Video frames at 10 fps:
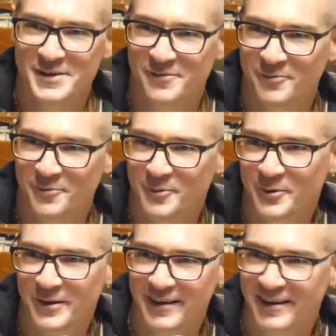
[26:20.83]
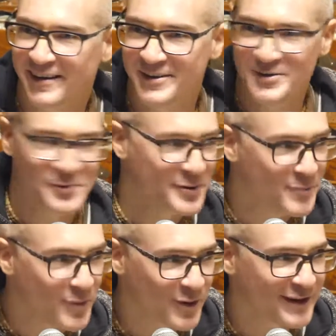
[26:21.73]
food. He can enjoy
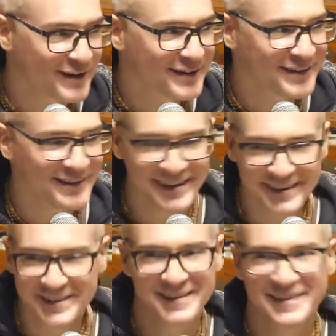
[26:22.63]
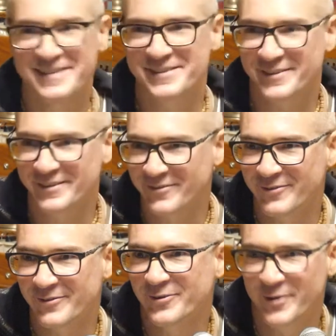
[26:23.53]
more than these
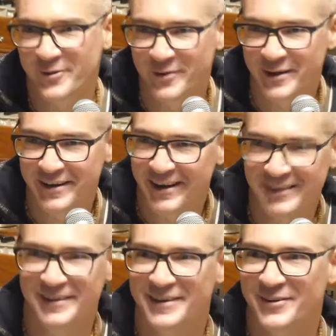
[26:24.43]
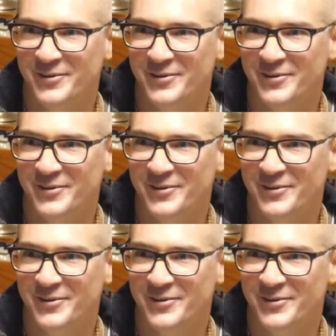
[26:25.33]
who are working underground,